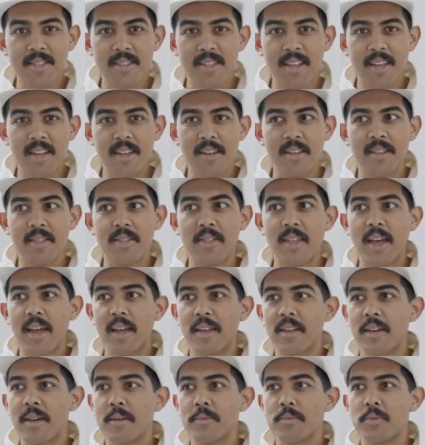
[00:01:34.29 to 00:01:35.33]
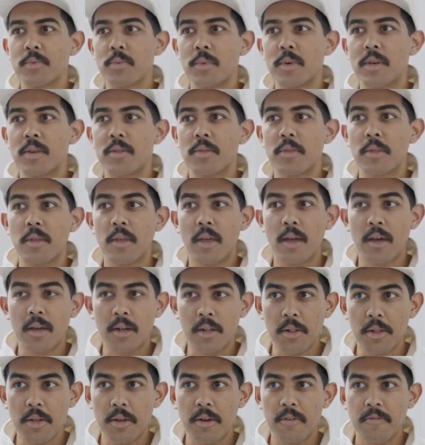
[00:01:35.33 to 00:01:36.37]
set that comes with a
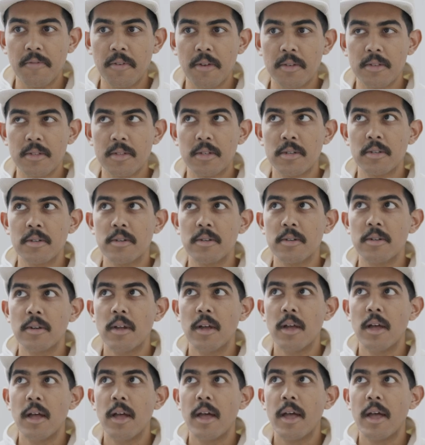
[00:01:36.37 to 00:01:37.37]
clear filter,